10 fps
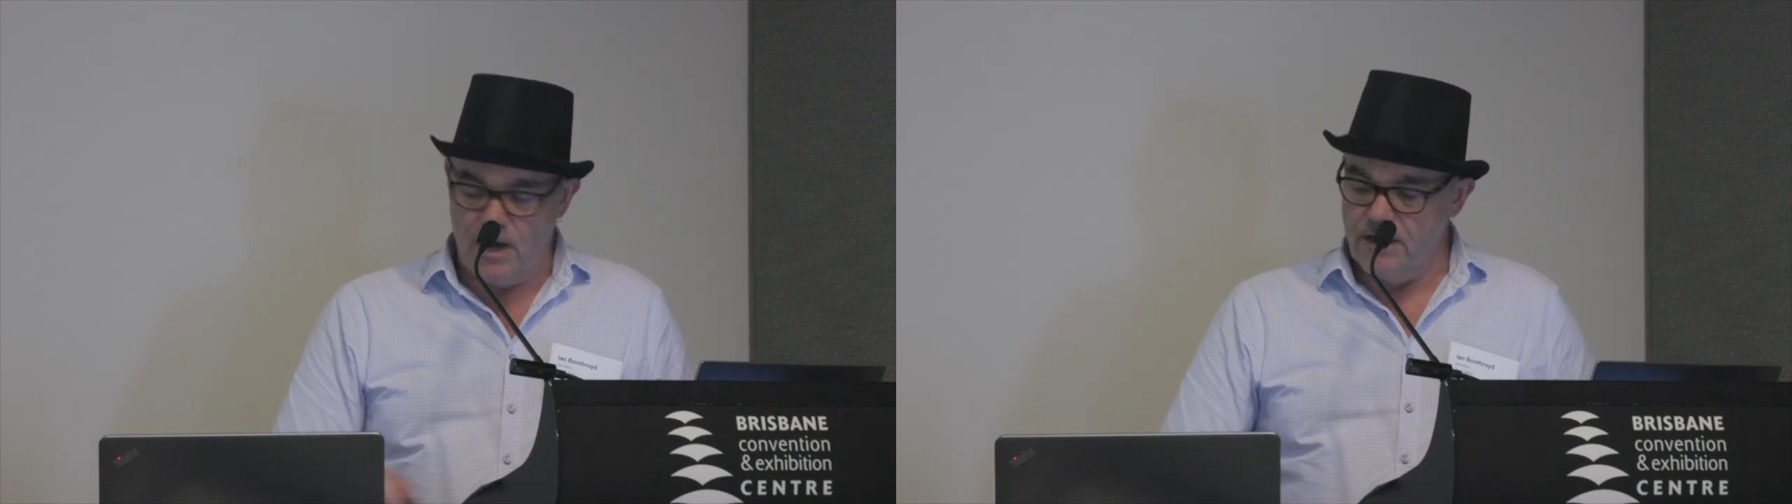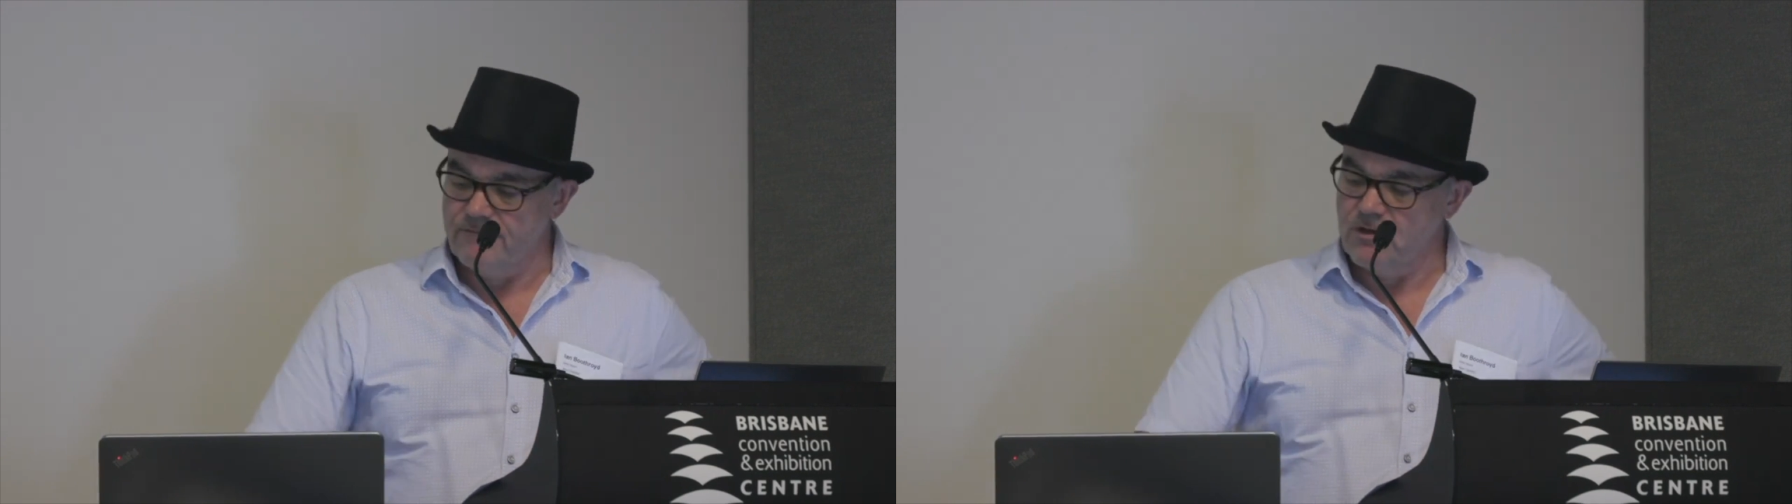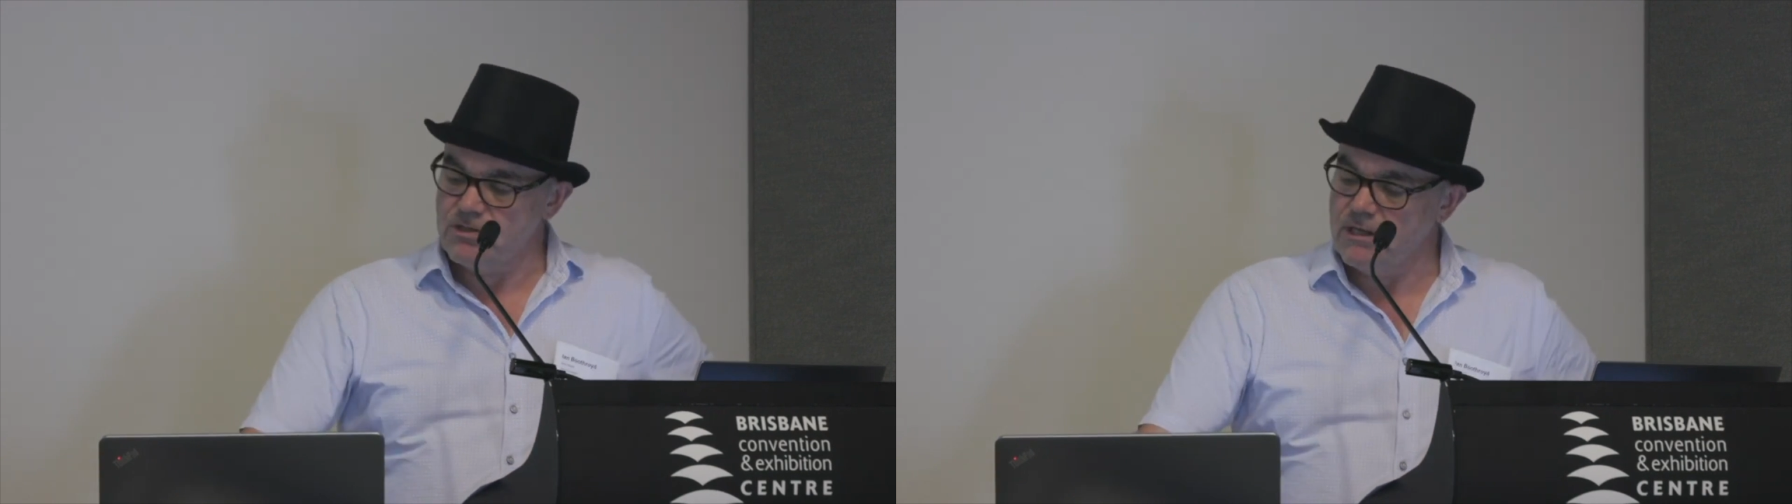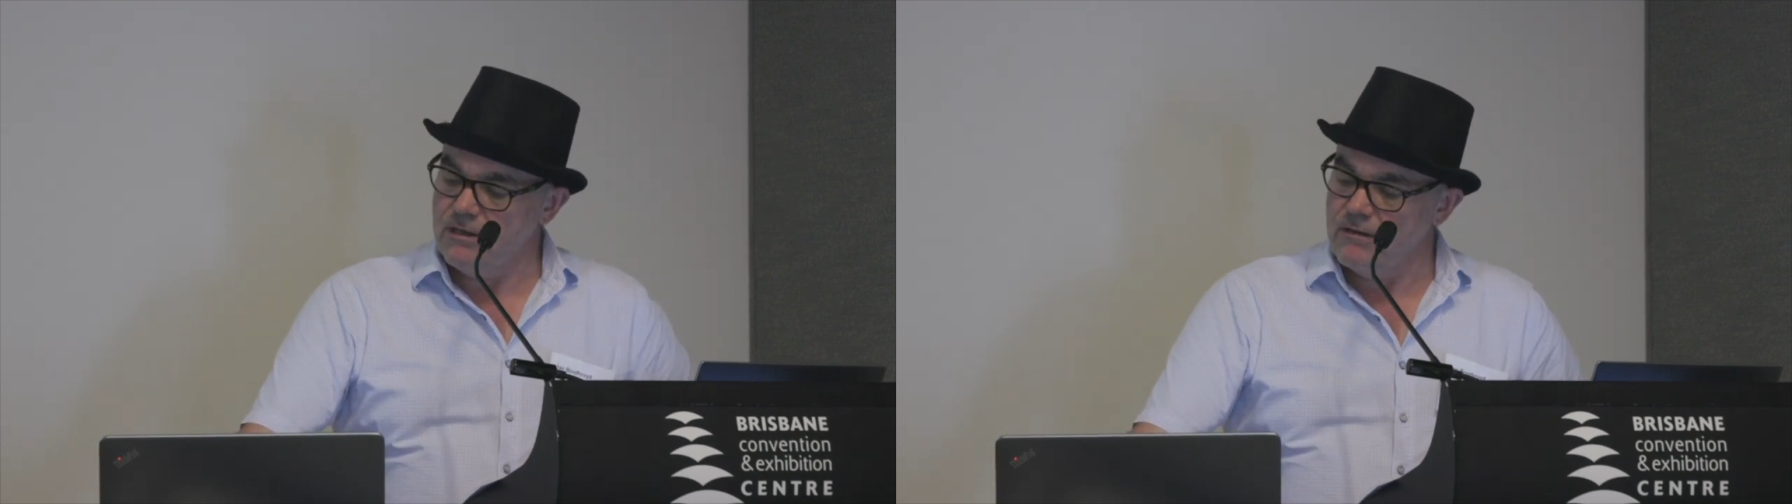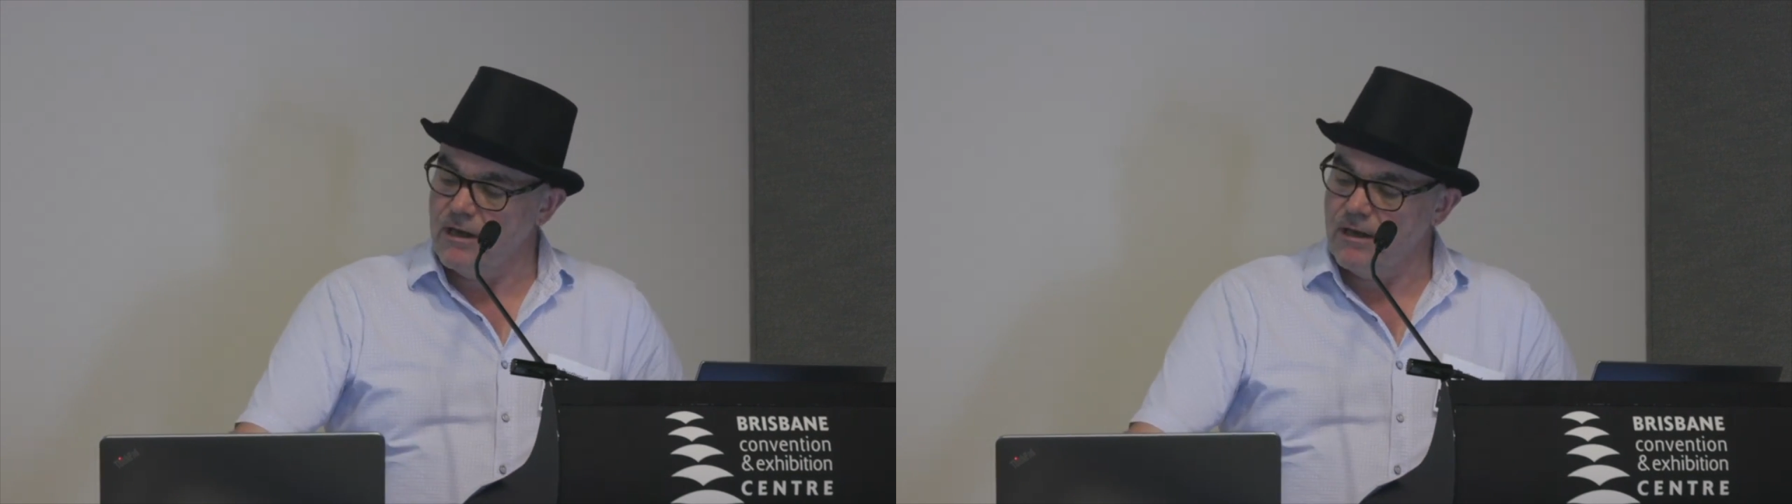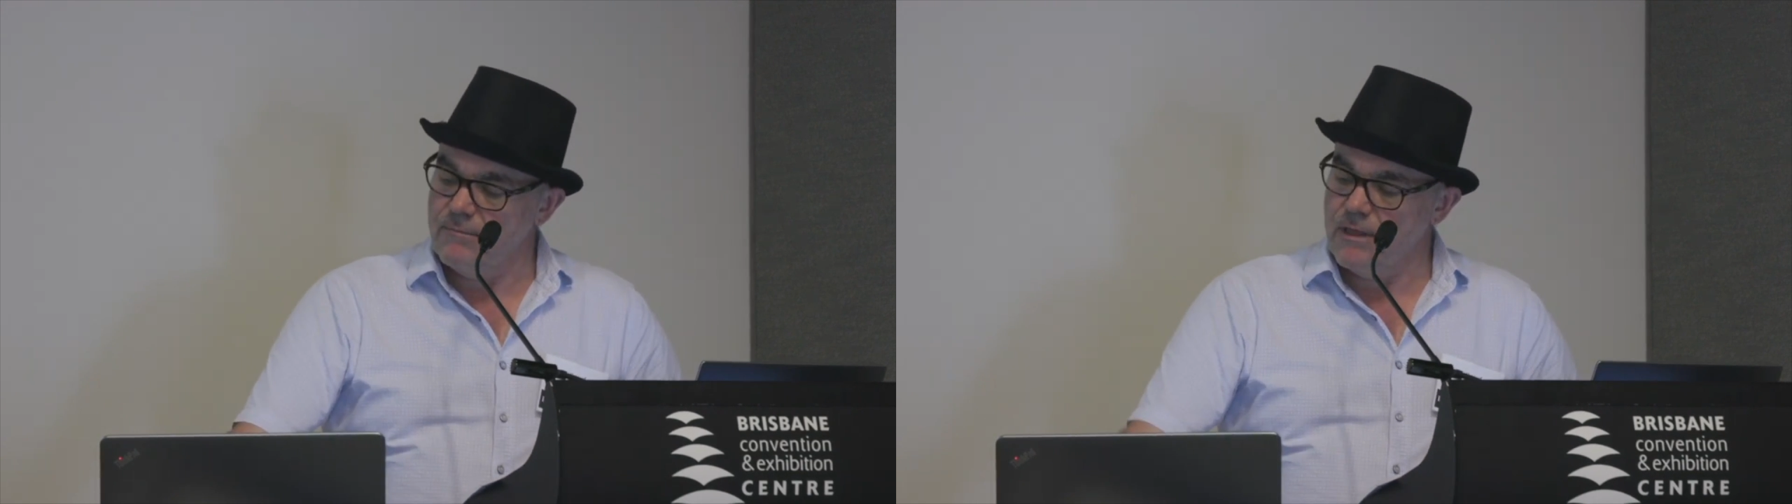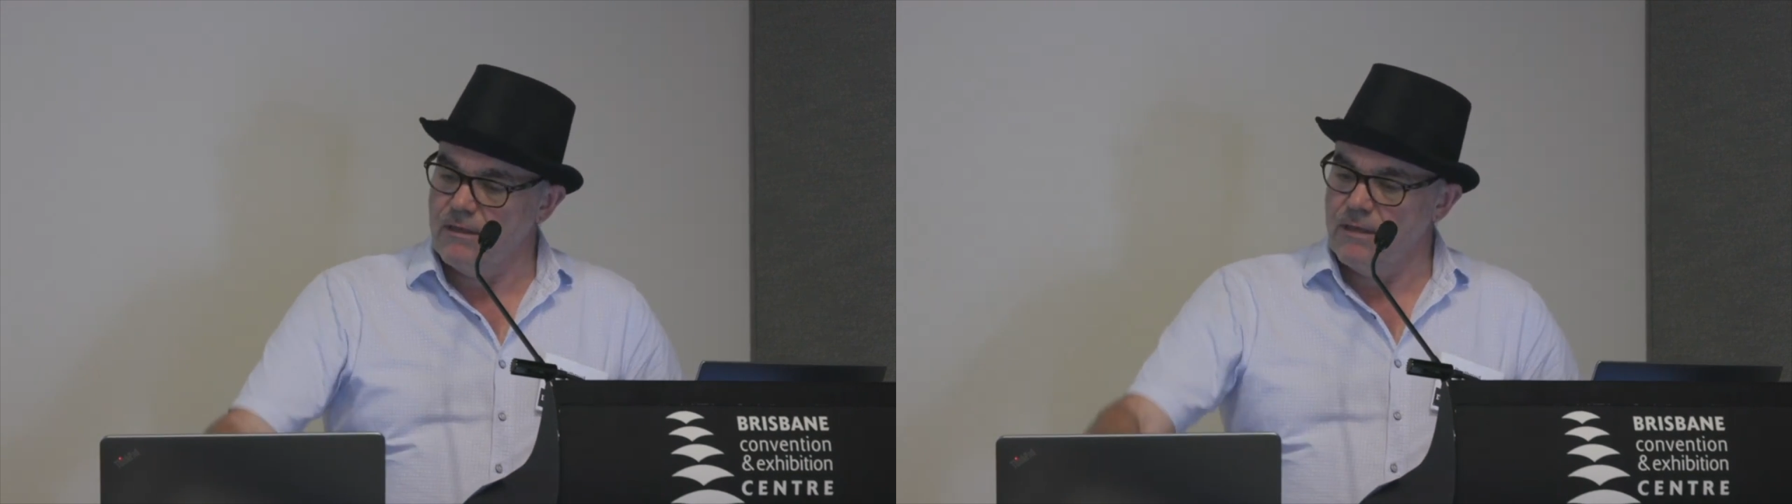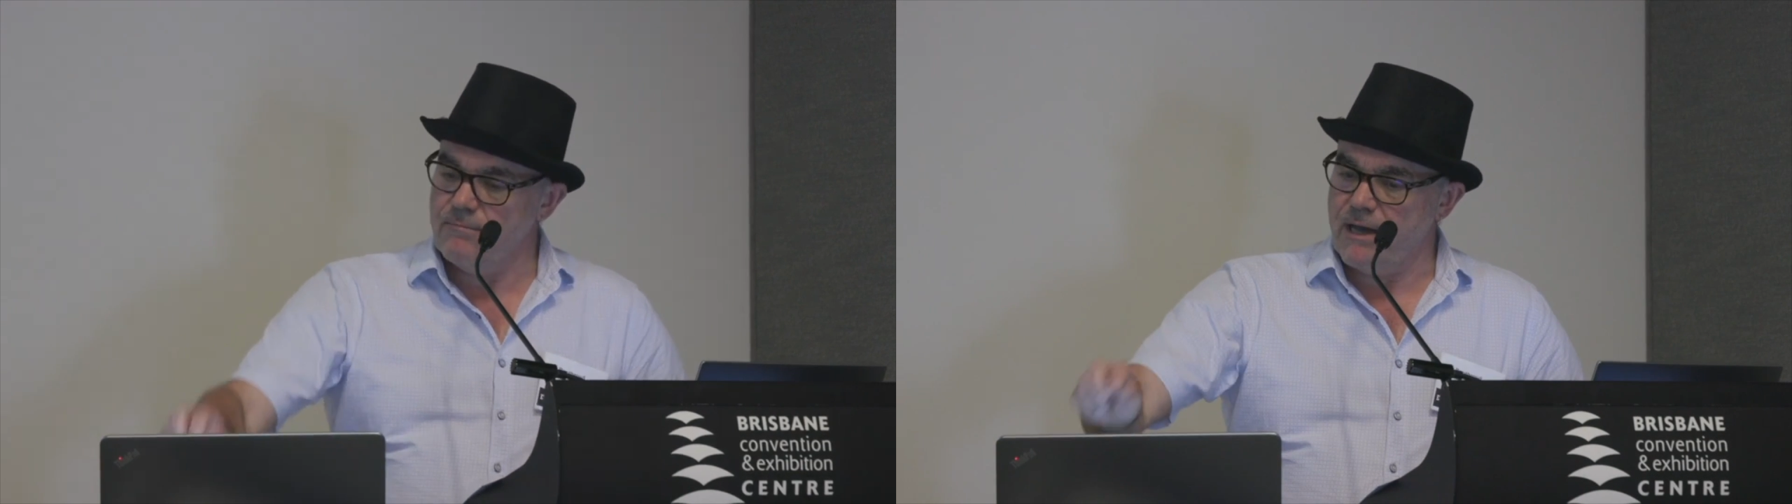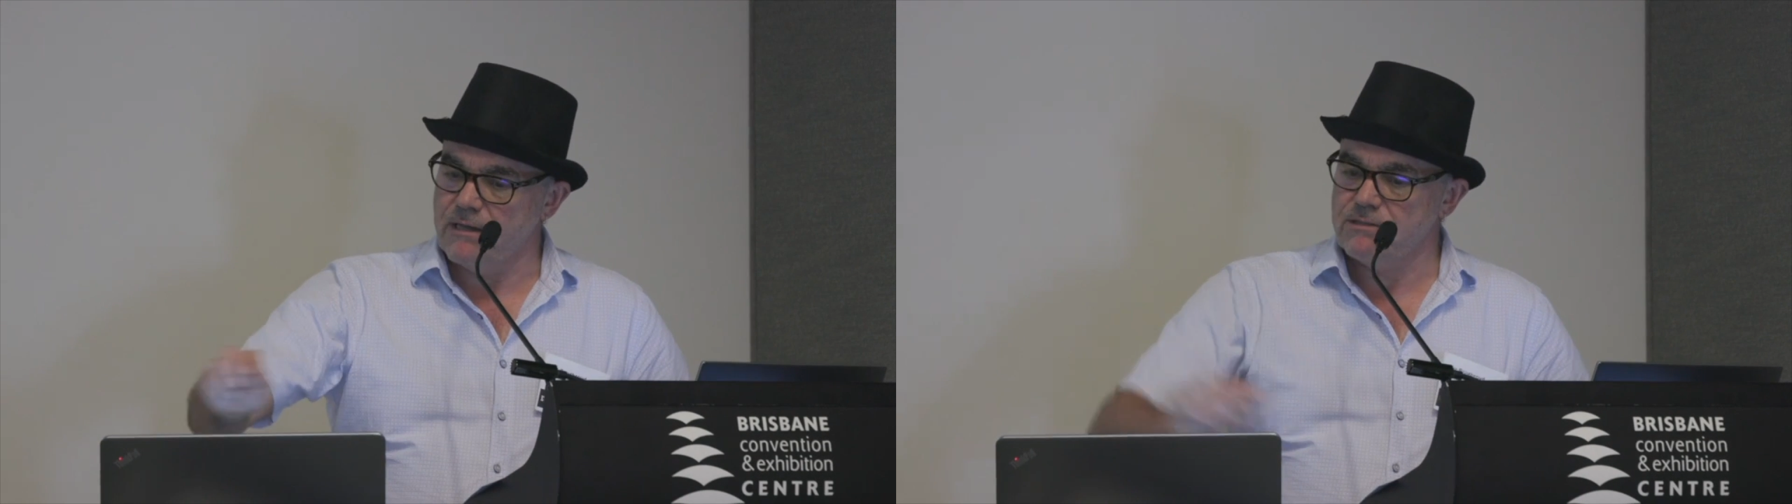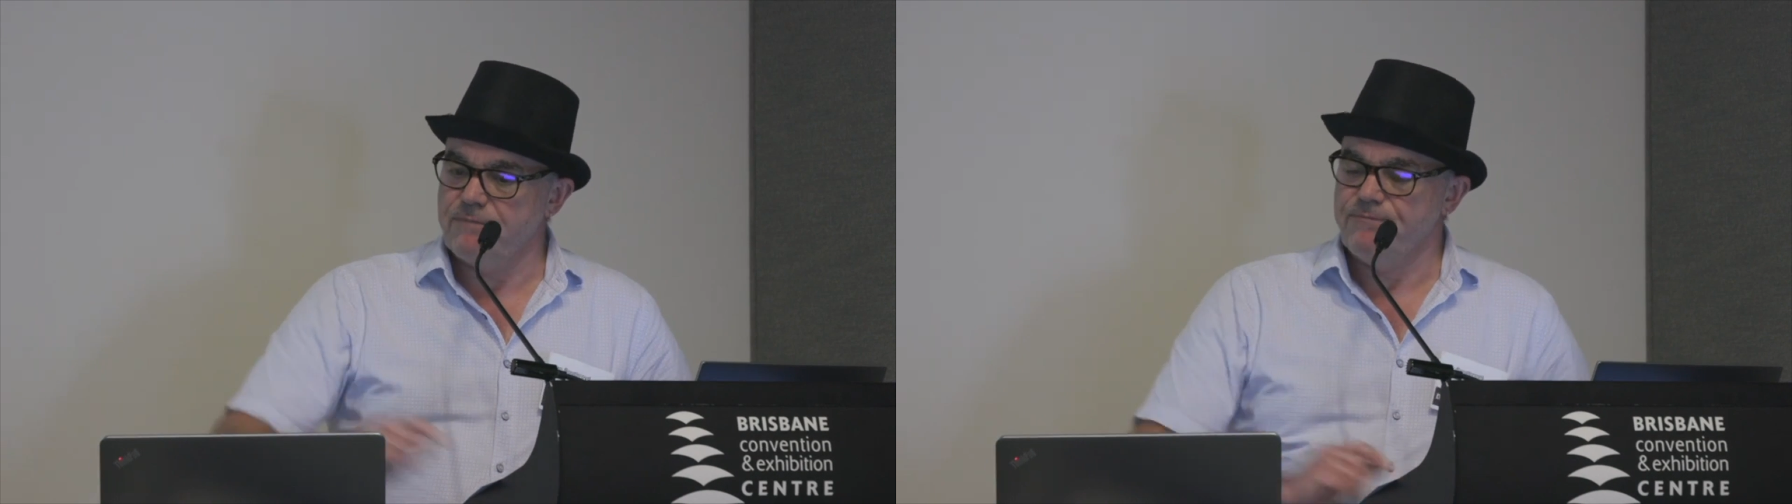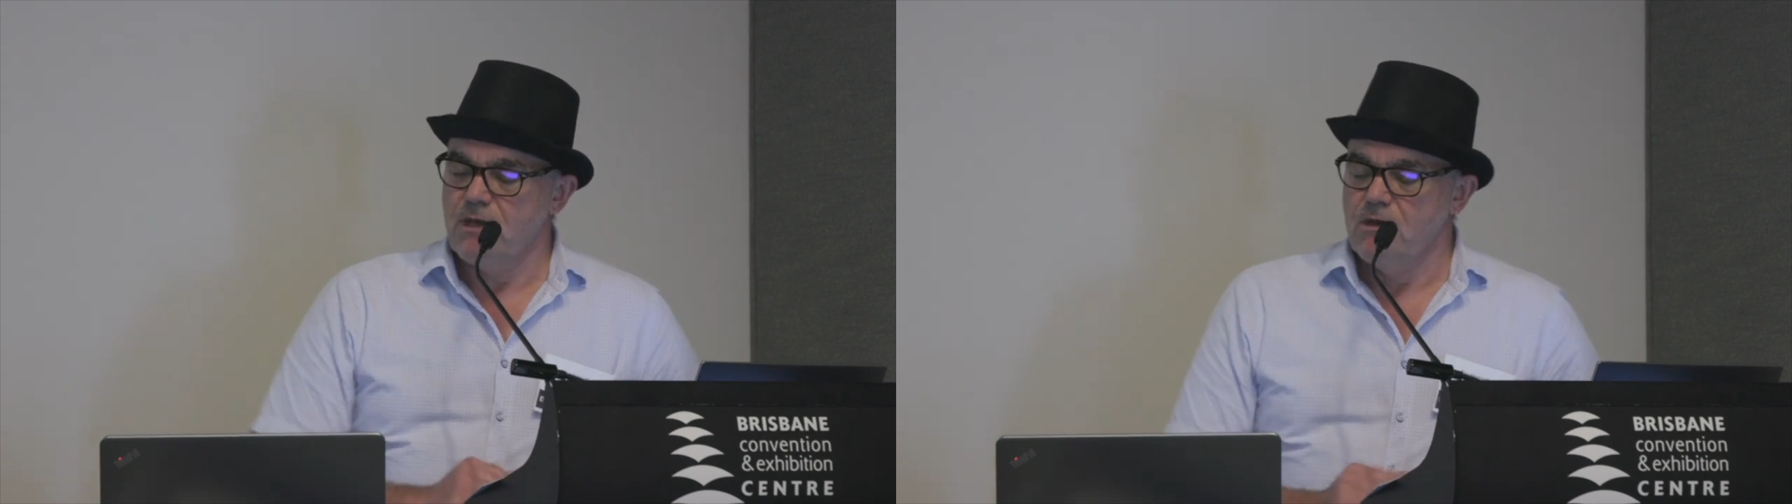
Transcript: biodiversity impacts.